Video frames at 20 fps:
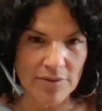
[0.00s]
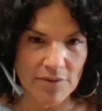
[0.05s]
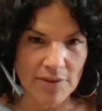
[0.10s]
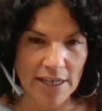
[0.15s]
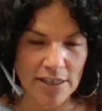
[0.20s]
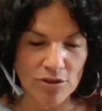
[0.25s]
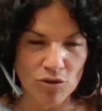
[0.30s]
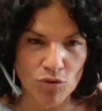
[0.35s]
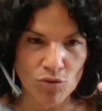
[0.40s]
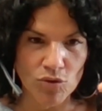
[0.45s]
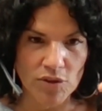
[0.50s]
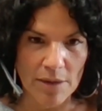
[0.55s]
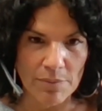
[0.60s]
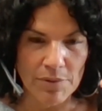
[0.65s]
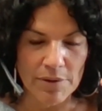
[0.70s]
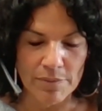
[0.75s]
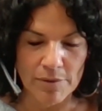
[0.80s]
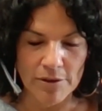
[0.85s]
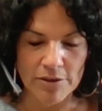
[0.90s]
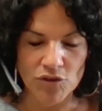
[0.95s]
Okay, two
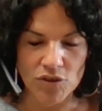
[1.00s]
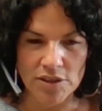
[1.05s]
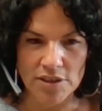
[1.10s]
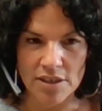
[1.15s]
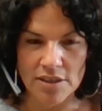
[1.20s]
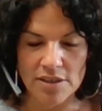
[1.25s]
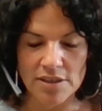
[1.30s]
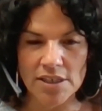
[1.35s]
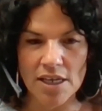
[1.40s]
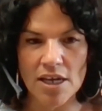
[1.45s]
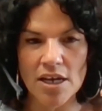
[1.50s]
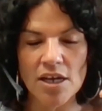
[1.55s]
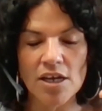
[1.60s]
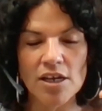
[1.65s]
separate purchases.